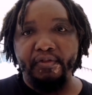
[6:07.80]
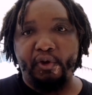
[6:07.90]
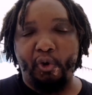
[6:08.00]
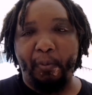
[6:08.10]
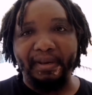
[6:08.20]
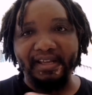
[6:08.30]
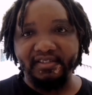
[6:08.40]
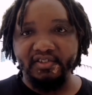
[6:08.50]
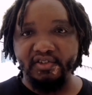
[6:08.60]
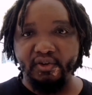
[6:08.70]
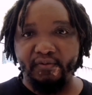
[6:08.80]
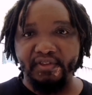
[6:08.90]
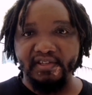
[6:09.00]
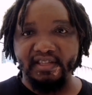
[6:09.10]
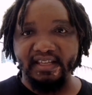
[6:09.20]
the complexity of
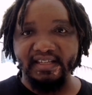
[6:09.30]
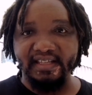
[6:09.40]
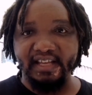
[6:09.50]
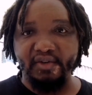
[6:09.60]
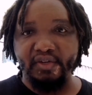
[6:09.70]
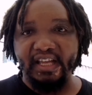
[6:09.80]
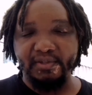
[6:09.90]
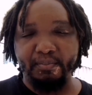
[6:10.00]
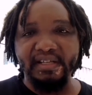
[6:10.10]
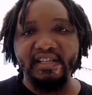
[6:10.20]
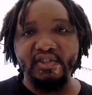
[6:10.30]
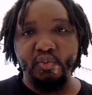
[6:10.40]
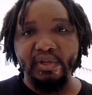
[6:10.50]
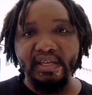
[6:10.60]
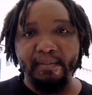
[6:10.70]
this thing is that as much as
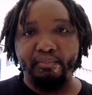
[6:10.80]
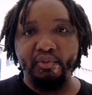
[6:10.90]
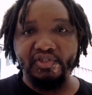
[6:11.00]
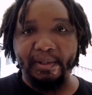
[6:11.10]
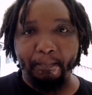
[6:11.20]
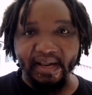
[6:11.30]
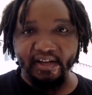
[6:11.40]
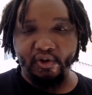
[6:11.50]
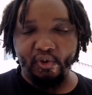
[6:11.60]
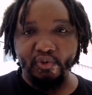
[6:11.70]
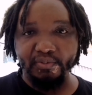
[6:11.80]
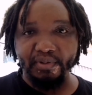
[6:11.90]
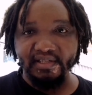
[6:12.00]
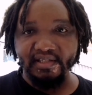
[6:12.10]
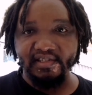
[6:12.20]
we are pushing black-owned
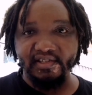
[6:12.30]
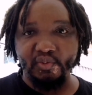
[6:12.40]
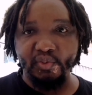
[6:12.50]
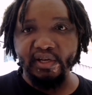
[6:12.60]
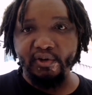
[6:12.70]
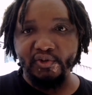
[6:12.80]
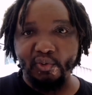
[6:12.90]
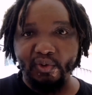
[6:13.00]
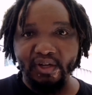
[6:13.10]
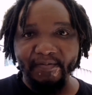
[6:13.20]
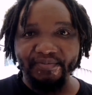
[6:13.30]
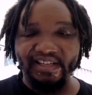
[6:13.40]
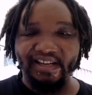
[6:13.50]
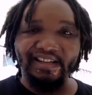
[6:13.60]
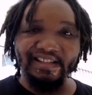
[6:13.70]
businesses, we are also
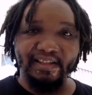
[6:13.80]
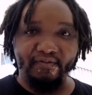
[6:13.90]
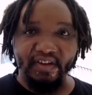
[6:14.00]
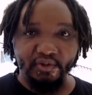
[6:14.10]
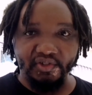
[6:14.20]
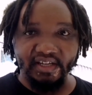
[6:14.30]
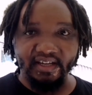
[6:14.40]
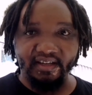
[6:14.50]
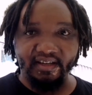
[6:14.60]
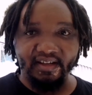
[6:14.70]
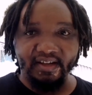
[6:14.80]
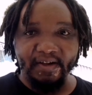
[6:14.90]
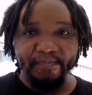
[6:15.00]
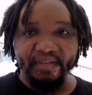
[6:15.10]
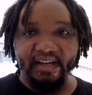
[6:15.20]
tackling the value chain.
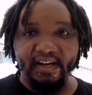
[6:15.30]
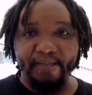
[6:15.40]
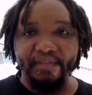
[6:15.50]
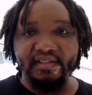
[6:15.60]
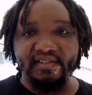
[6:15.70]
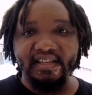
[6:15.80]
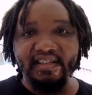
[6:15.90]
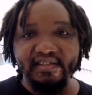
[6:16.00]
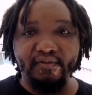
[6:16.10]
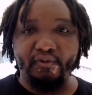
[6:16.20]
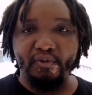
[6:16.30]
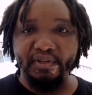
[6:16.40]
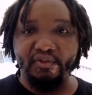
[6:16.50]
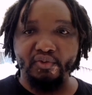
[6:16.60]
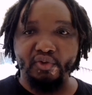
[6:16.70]
It's easy for
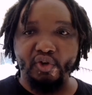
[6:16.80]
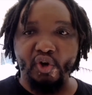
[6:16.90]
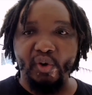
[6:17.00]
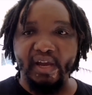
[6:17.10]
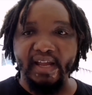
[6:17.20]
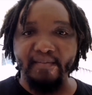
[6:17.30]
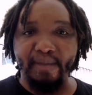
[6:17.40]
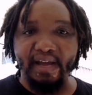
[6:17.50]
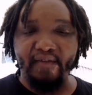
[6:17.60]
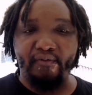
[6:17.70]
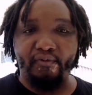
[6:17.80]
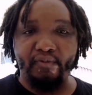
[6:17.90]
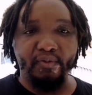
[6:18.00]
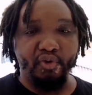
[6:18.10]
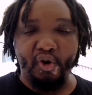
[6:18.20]
me to go and buy
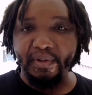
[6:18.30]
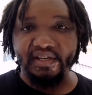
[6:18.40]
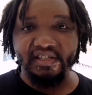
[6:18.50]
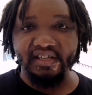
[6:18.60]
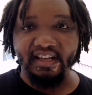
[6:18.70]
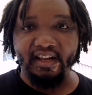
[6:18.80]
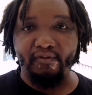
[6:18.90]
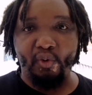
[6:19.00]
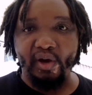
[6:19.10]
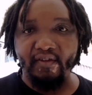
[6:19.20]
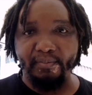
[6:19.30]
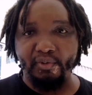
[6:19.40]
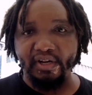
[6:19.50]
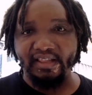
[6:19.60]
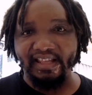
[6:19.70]
raw material for whatever
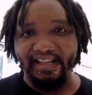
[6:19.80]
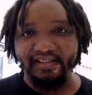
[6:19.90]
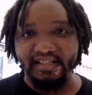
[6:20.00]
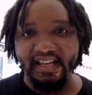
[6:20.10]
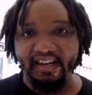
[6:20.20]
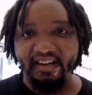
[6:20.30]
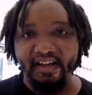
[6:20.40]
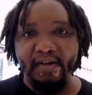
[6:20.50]
product that I sell